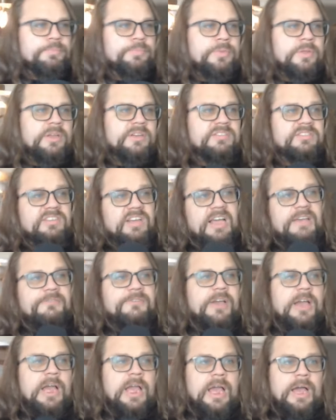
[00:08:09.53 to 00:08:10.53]

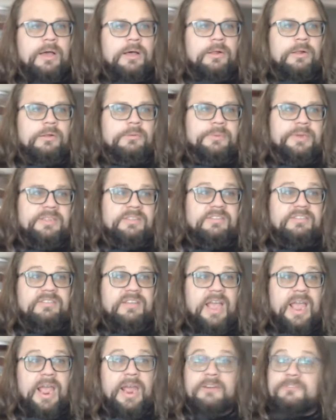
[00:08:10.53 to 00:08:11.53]
Sci-fi elements and